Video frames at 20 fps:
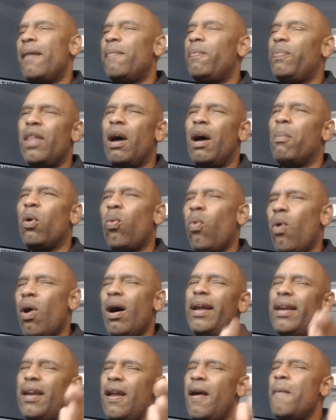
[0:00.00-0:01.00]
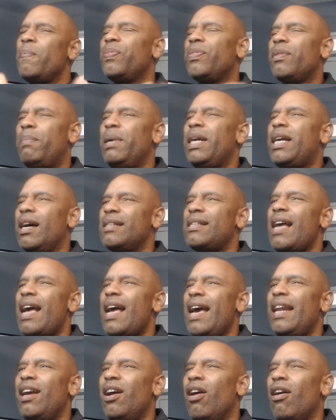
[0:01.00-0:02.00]
Number one, because of Eddie
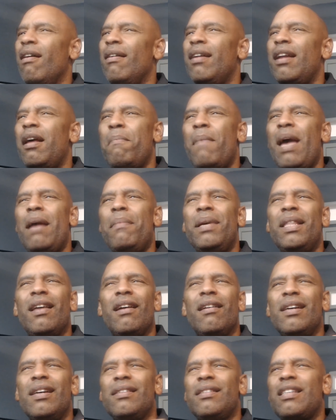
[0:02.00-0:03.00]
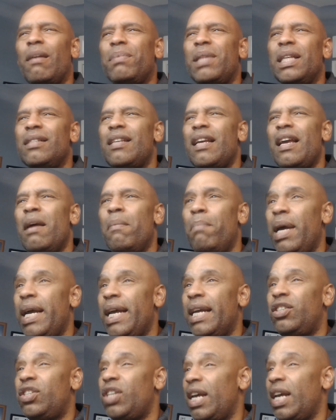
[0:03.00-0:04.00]
Hearn, and maybe there is something to him being
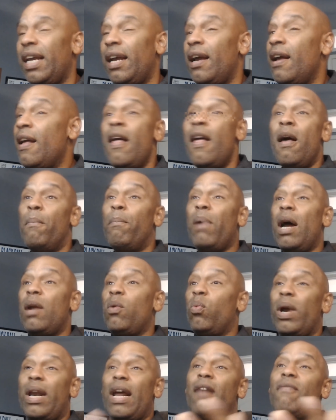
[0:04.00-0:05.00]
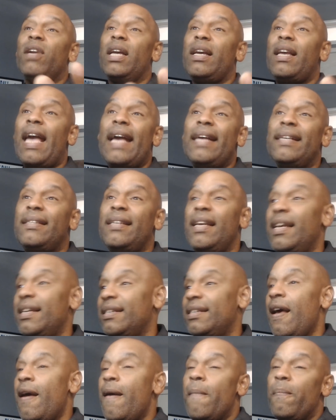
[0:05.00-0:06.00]
Chinny. But whatever the case is,
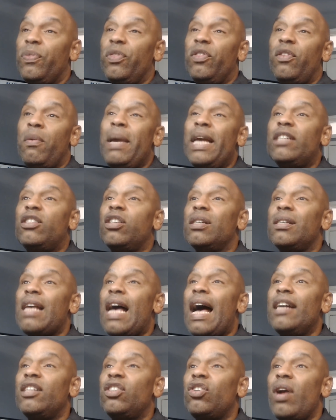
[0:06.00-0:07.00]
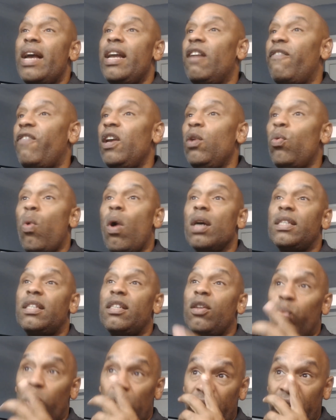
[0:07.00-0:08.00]
Demetrius Andrade, if he wants to
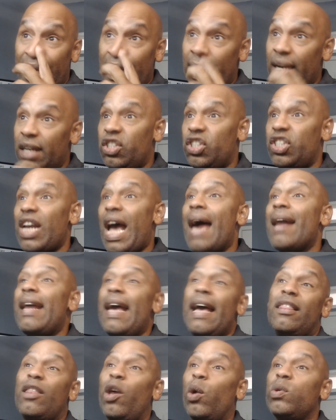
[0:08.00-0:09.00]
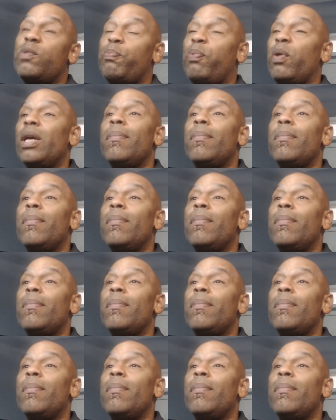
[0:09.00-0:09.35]
really get a shot at those prima